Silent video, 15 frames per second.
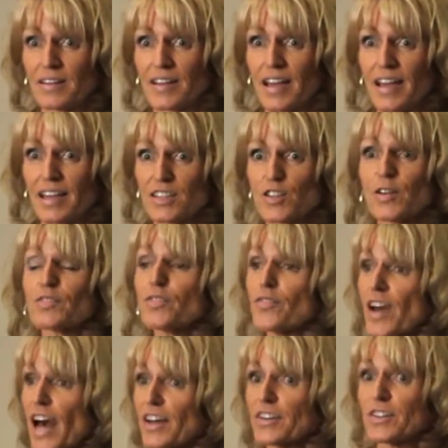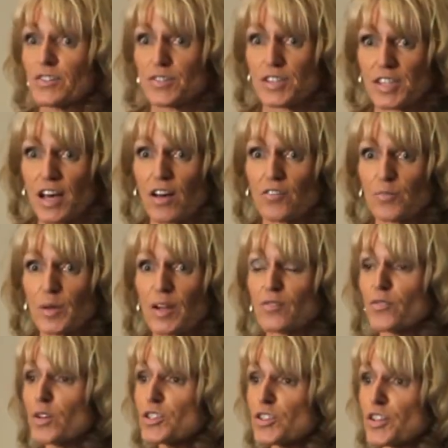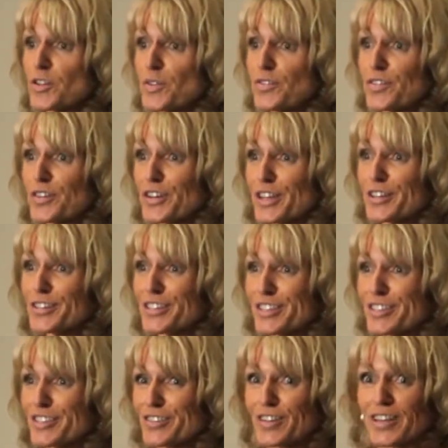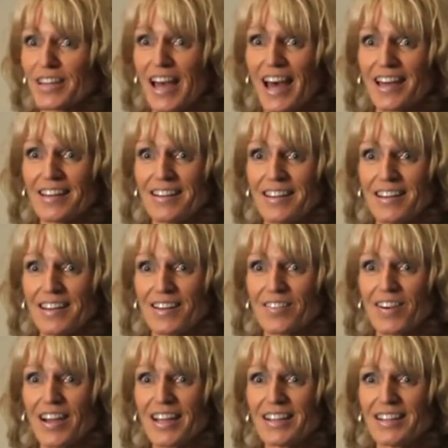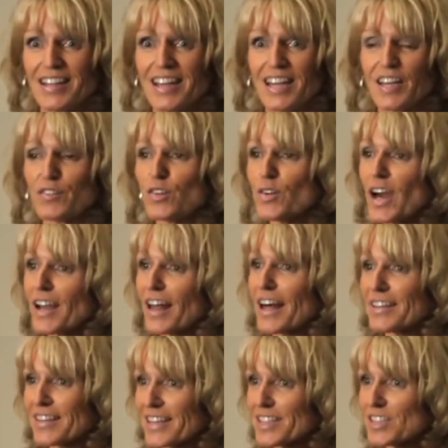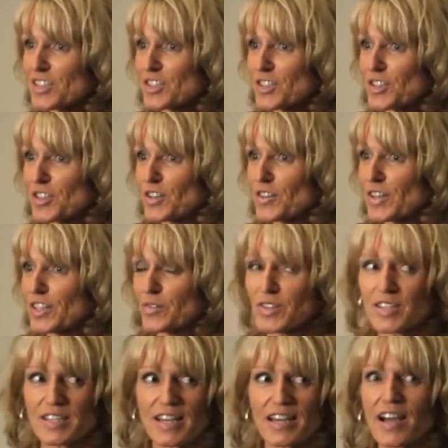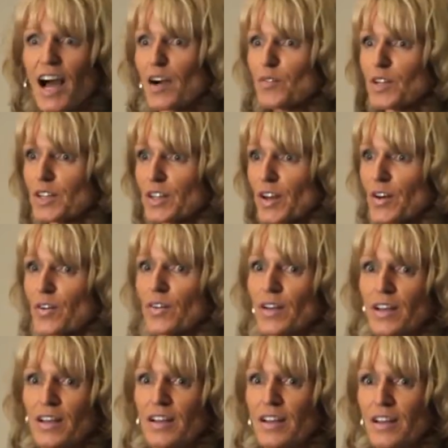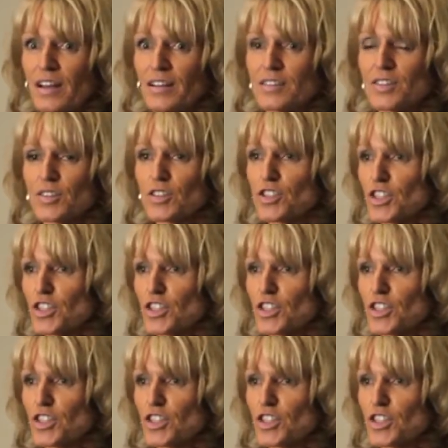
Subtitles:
Okay? So you have to value yourself. But unfortunately, we feel guilty doing that. Right? If you got a lot of things to do, and you want to say, I want to go to the